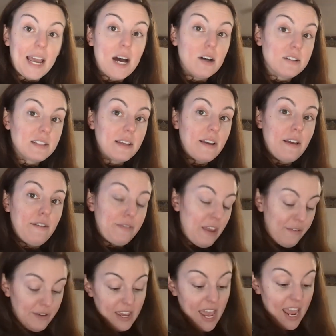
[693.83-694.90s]
else,
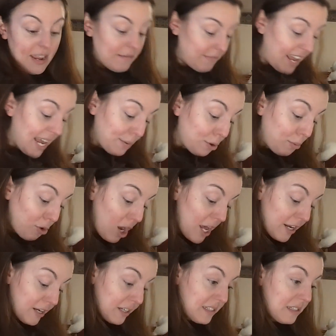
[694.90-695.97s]
if he ate animal
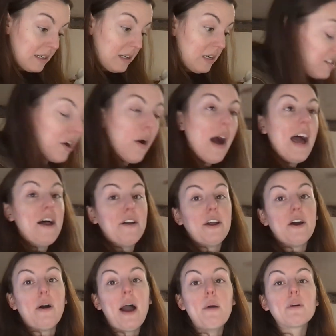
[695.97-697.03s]
products. So I don't
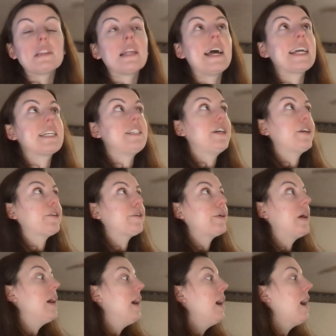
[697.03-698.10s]
know. I would like
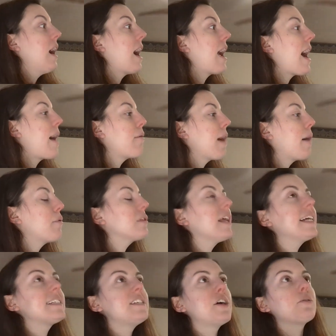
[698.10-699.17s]
to, I would
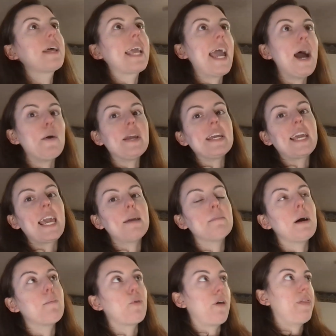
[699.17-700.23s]
like to know like how he came
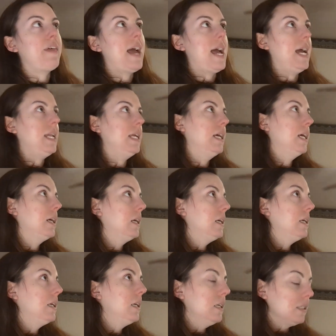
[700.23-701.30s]
up with that.
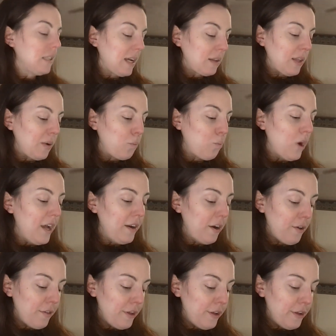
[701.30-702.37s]
Like what
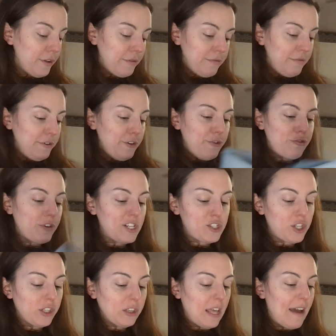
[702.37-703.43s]
are the
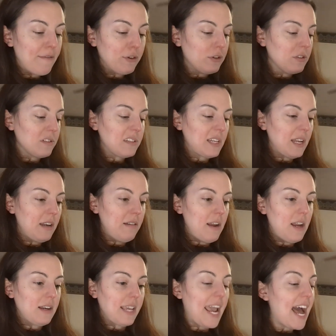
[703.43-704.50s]
nutrition levels
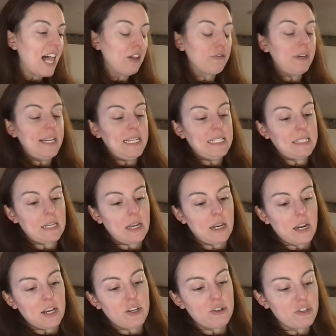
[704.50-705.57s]
and calories
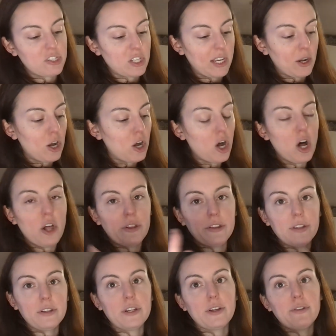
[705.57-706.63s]
and you're just like all
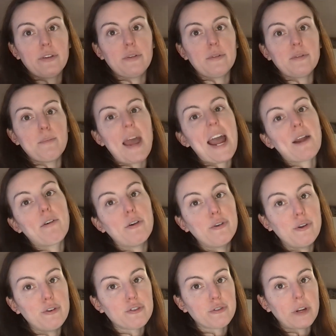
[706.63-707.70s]
the, you know, the
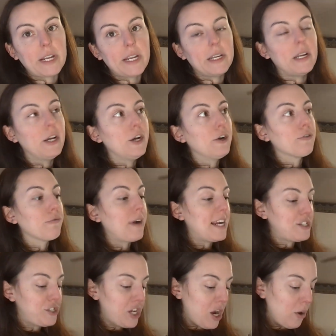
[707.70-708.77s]
macronutrient
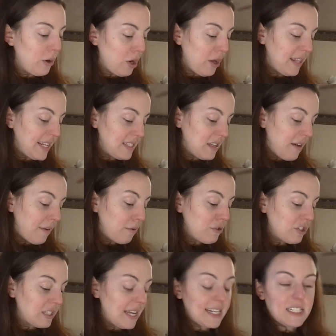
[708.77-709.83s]
ratio and all that stuff. I would
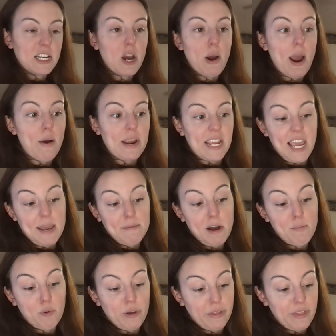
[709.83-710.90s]
just like to know how he came
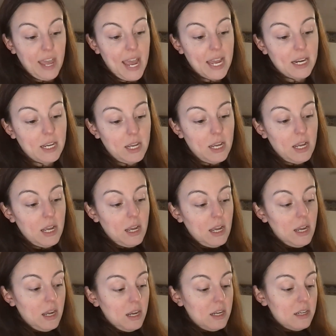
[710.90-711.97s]
up with that
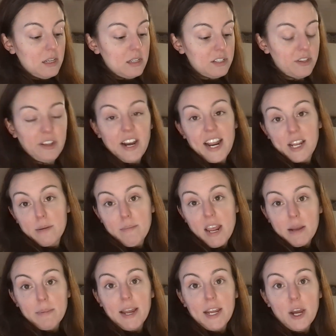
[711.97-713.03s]
so that I could
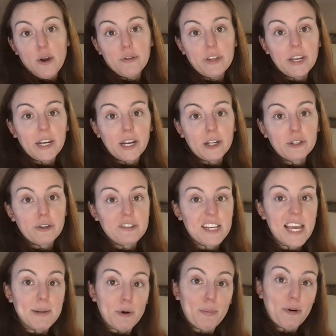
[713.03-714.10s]
make my own that includes
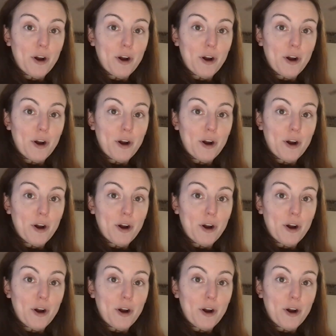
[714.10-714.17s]
animal